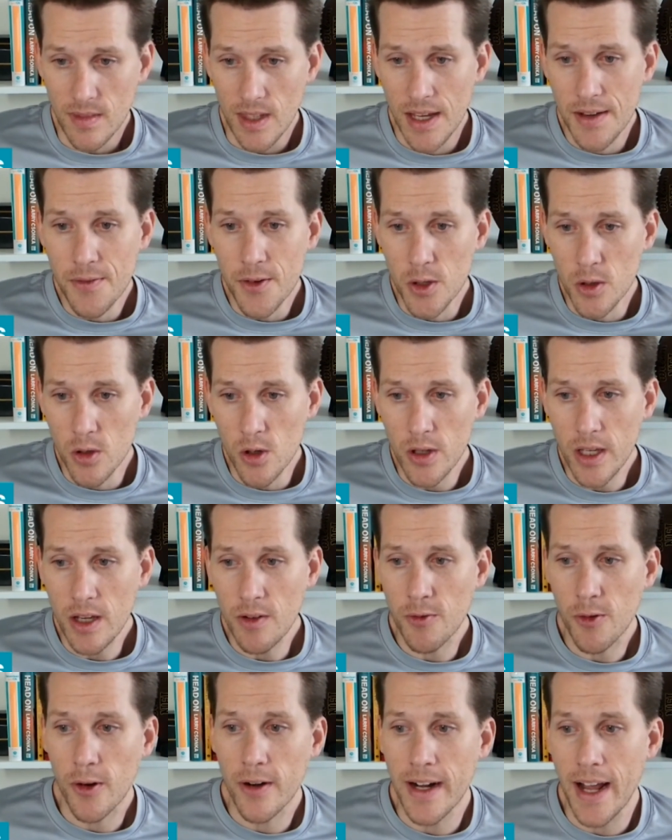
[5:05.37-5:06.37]
If you're
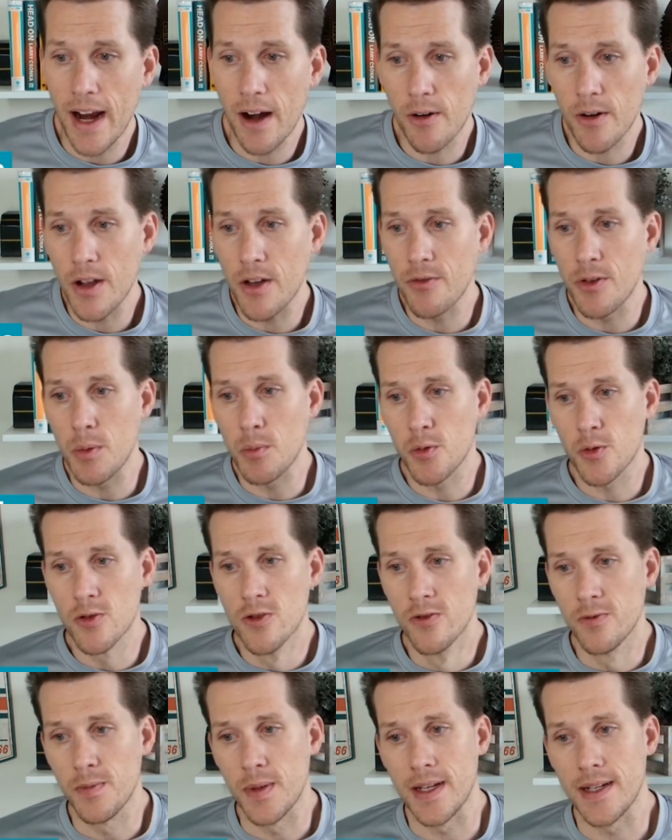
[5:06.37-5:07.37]
looking for an area of
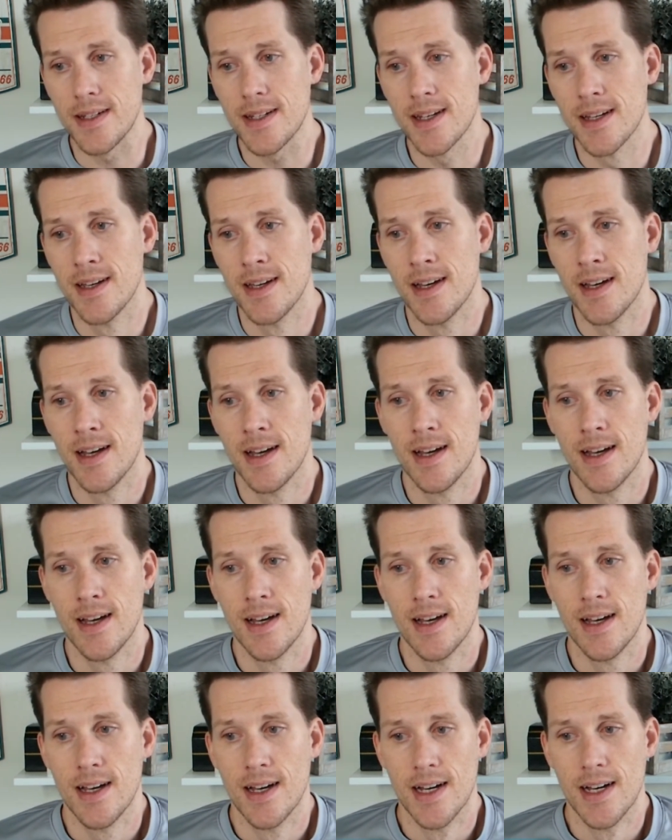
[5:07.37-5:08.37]
improvement,
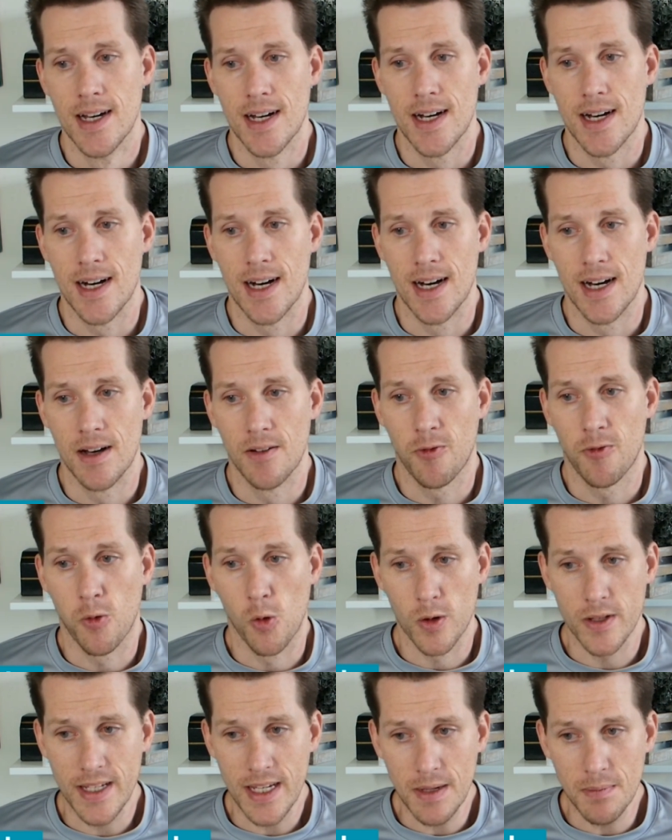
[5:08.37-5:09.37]

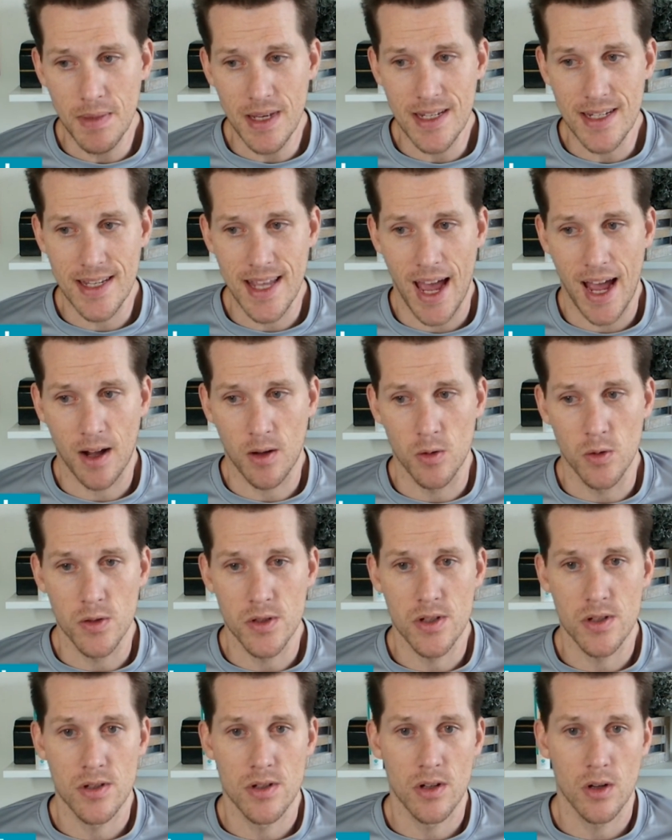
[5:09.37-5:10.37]
14 missed
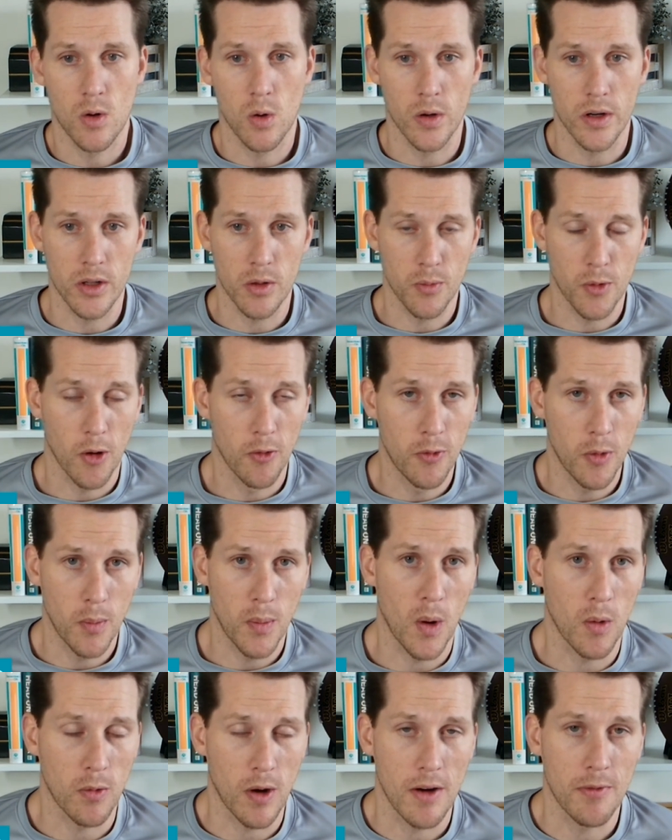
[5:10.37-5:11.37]
tackles, according to Pro
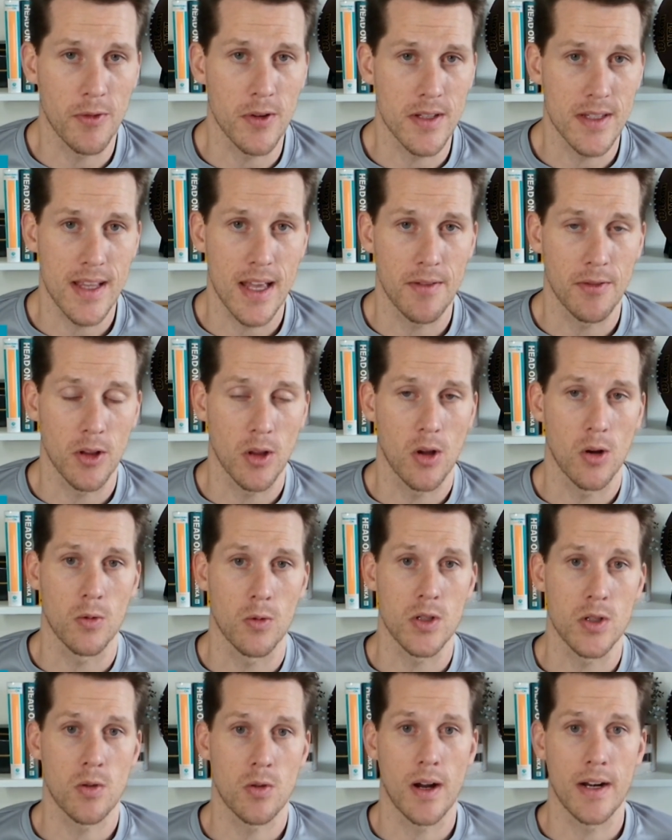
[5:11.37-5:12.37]
Football Reference, David Long
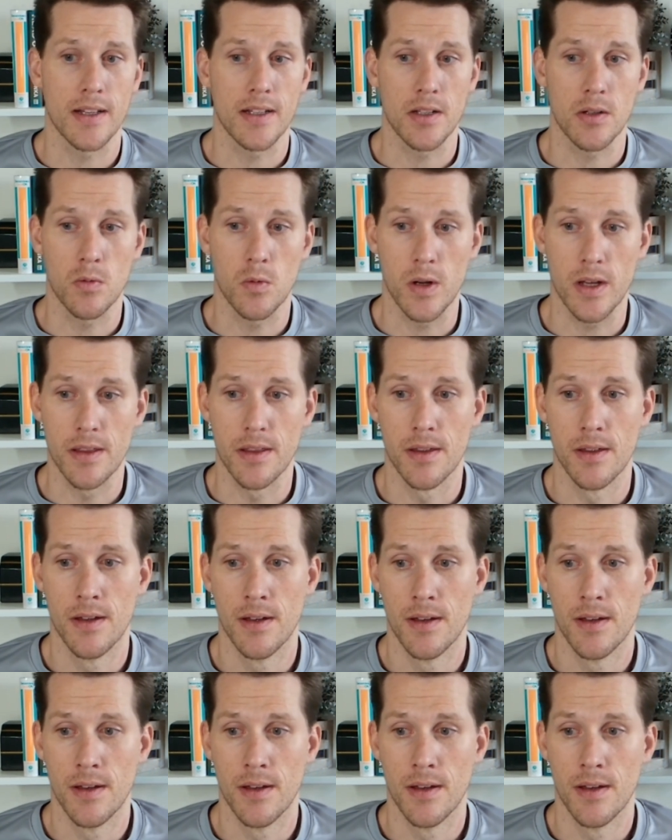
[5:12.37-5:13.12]
was credited with.